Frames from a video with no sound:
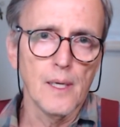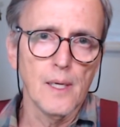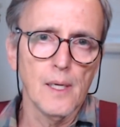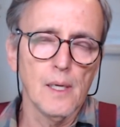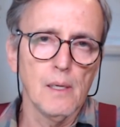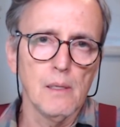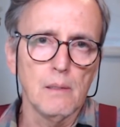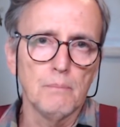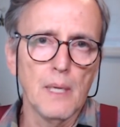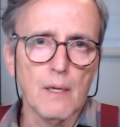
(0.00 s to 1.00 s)

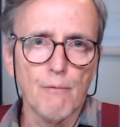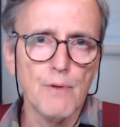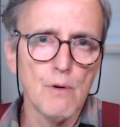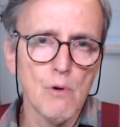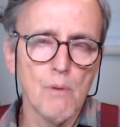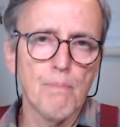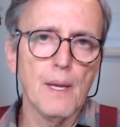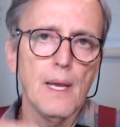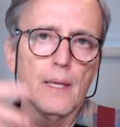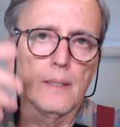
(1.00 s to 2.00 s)
Bank of
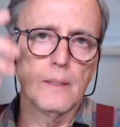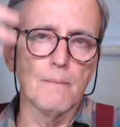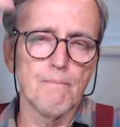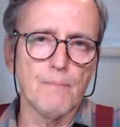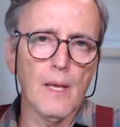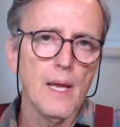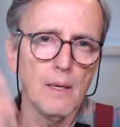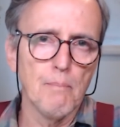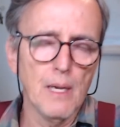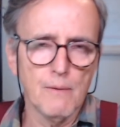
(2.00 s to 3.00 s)
Europe,
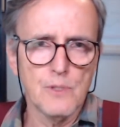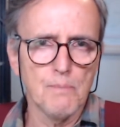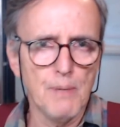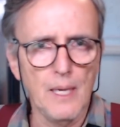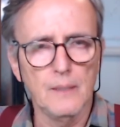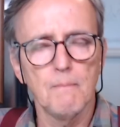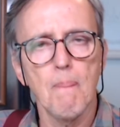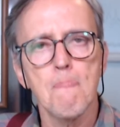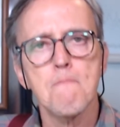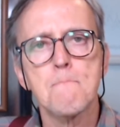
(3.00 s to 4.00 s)
and Bank of Japan.
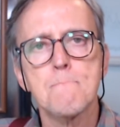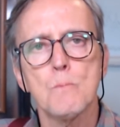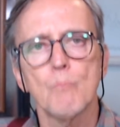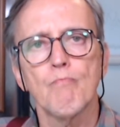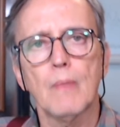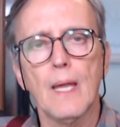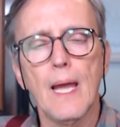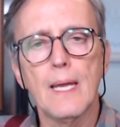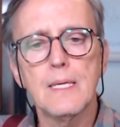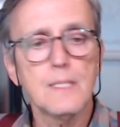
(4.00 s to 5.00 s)

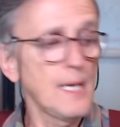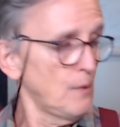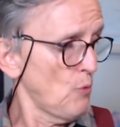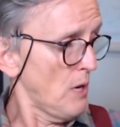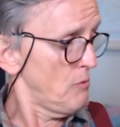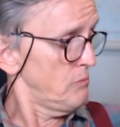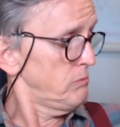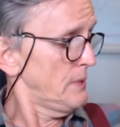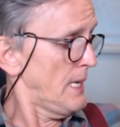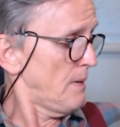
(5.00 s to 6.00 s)
And he said, well,
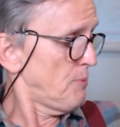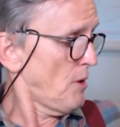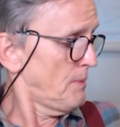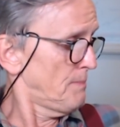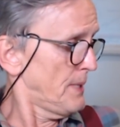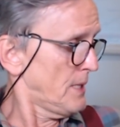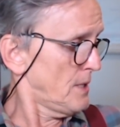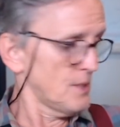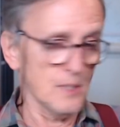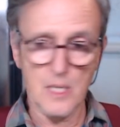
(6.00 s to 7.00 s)
we had a problem
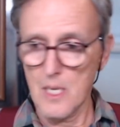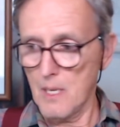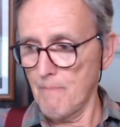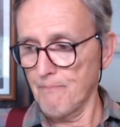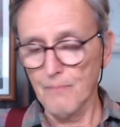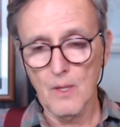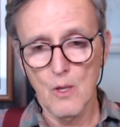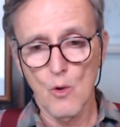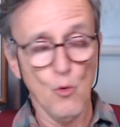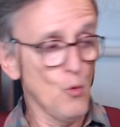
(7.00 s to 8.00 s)
because
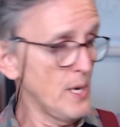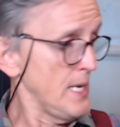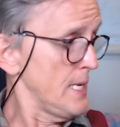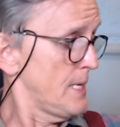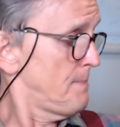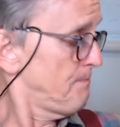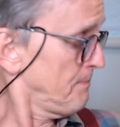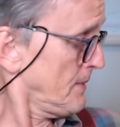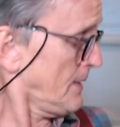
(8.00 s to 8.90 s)
we